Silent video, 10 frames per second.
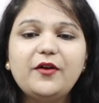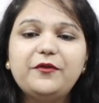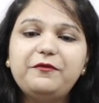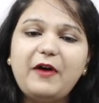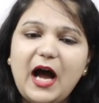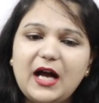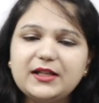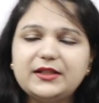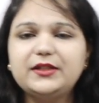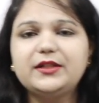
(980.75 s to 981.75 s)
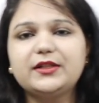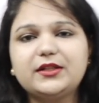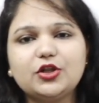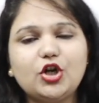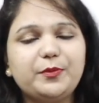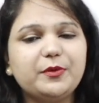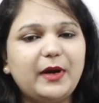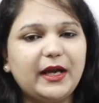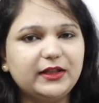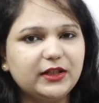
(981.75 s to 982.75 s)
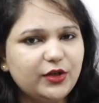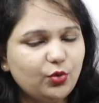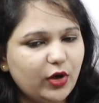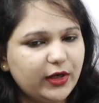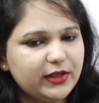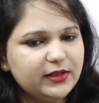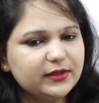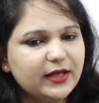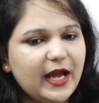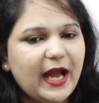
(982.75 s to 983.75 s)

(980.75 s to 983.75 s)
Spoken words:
fast disturbed by the noise.